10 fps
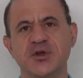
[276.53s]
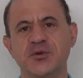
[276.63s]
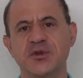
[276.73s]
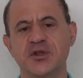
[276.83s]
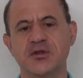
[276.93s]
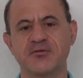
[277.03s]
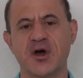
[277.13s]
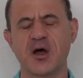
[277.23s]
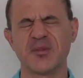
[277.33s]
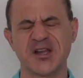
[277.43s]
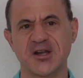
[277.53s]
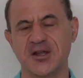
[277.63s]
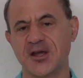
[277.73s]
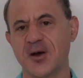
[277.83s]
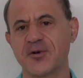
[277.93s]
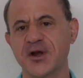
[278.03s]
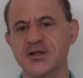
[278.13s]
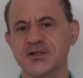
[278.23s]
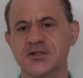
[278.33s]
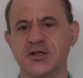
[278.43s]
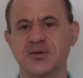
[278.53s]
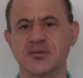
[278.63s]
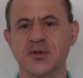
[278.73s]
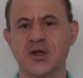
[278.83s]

between the development and the operations team.